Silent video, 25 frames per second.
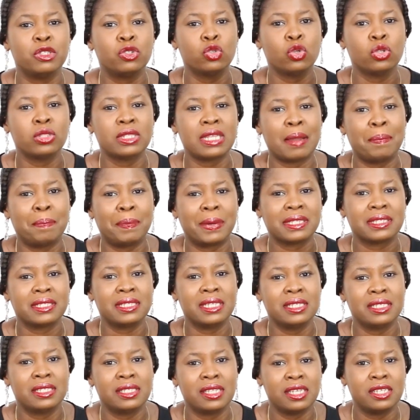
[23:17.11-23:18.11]
total
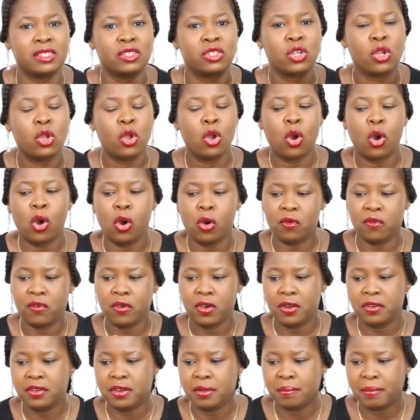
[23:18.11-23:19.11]
percentage of
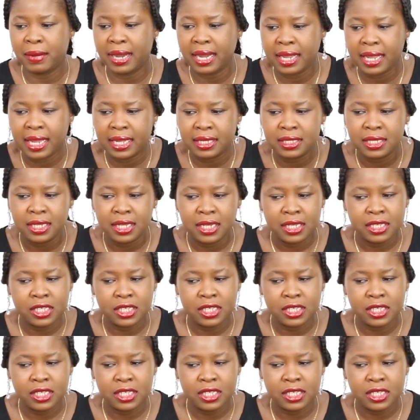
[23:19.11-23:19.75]
the market?